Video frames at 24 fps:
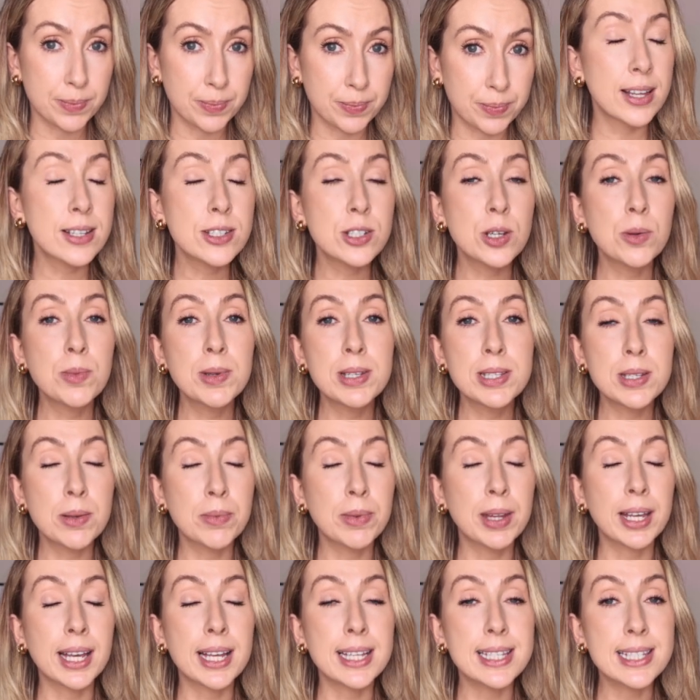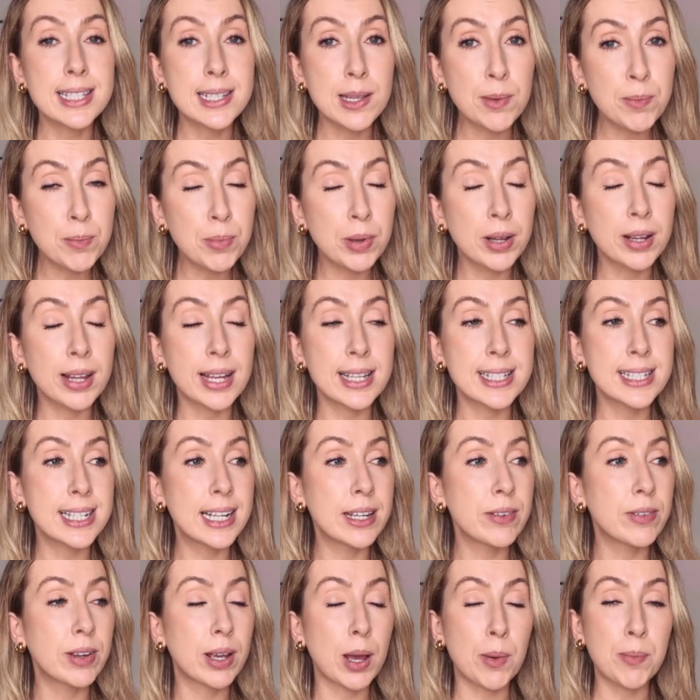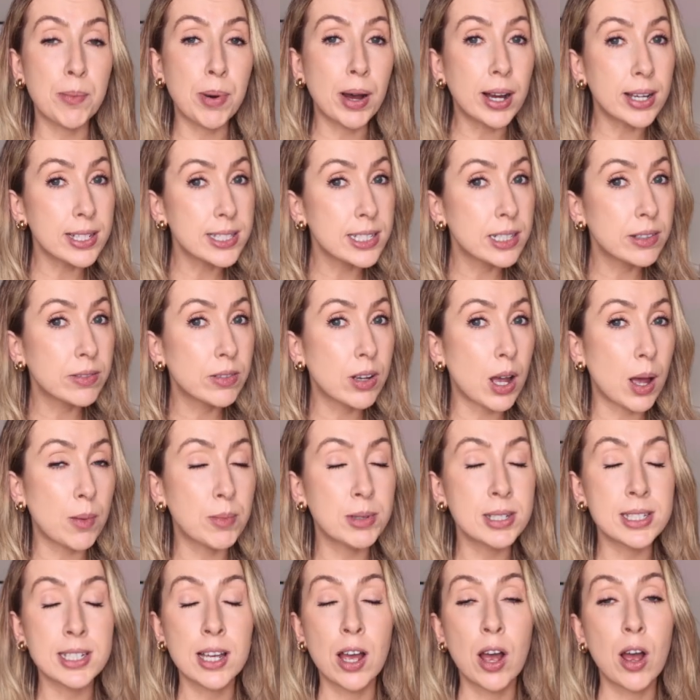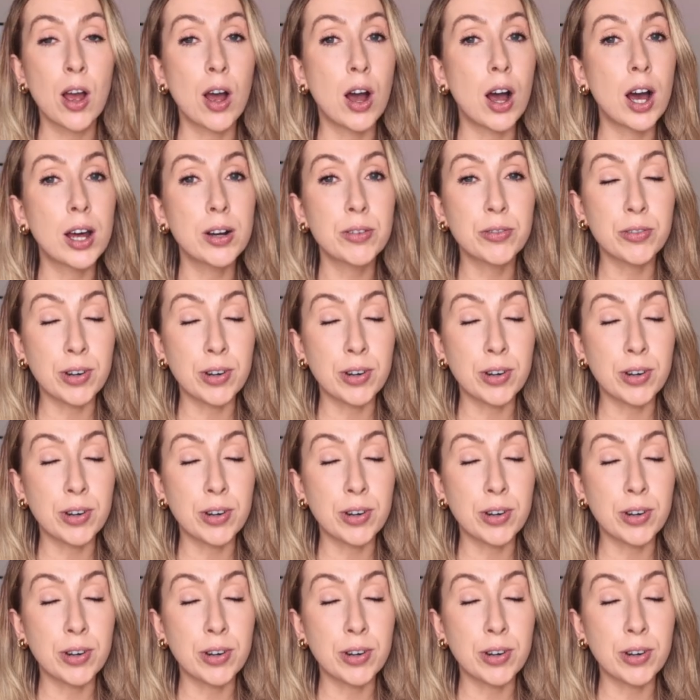This could be something as simple as leaving a positive comment on a